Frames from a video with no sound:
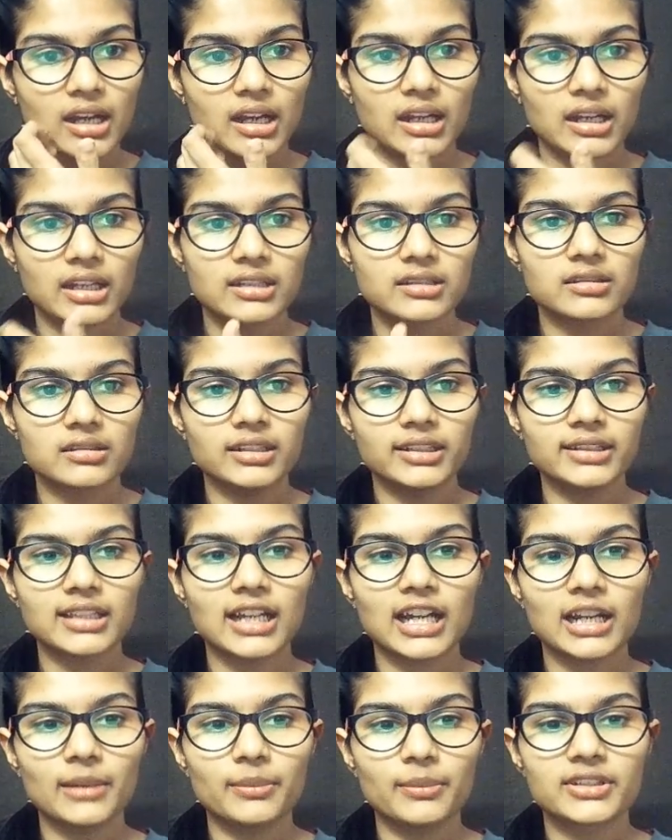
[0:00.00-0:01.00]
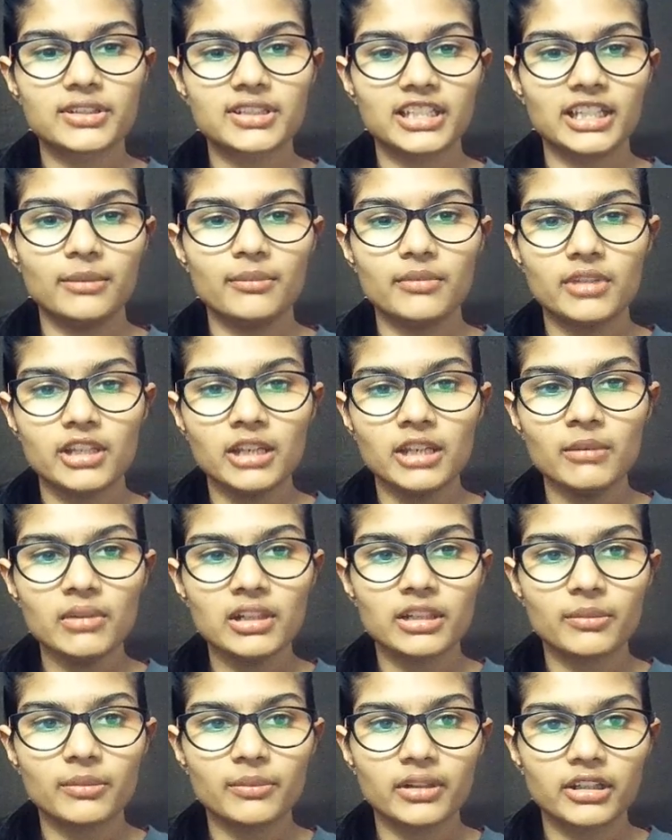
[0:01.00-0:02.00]
and let that be the same name,
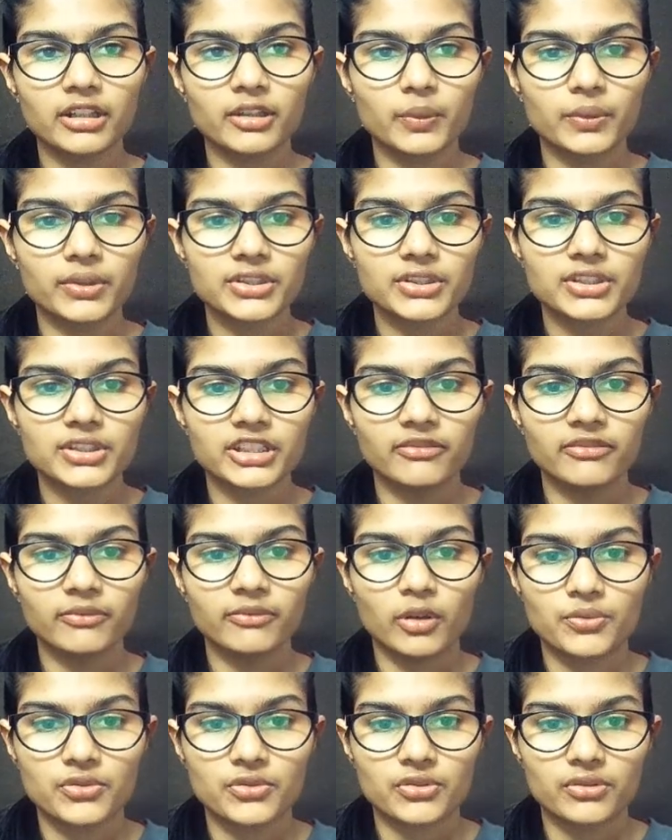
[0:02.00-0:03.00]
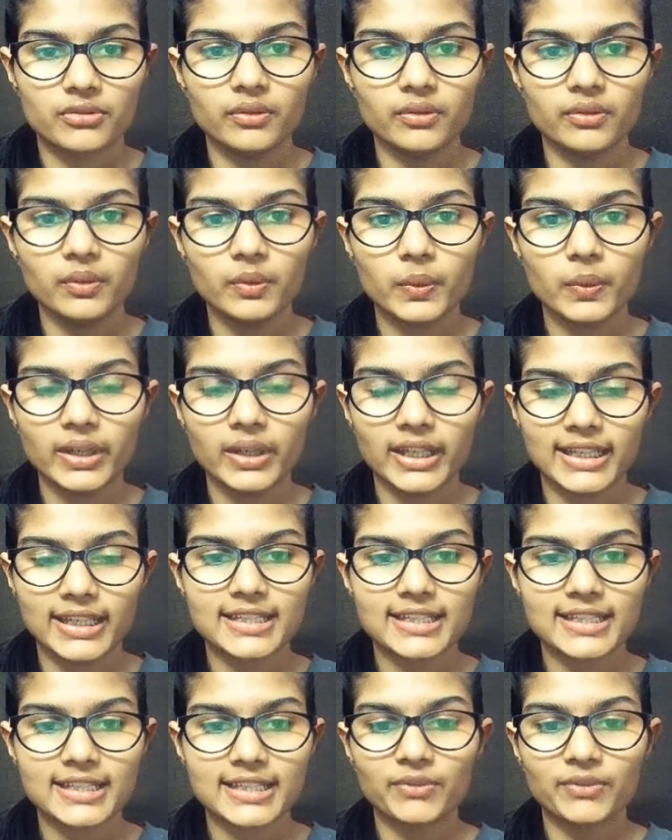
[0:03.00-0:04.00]
and let me click over the save option. Oh great,
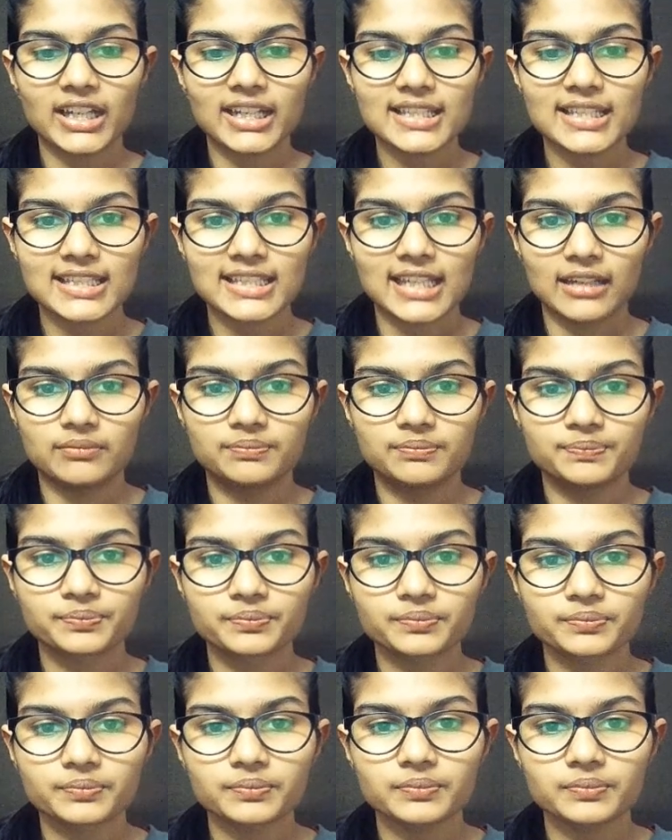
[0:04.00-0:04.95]
that's done.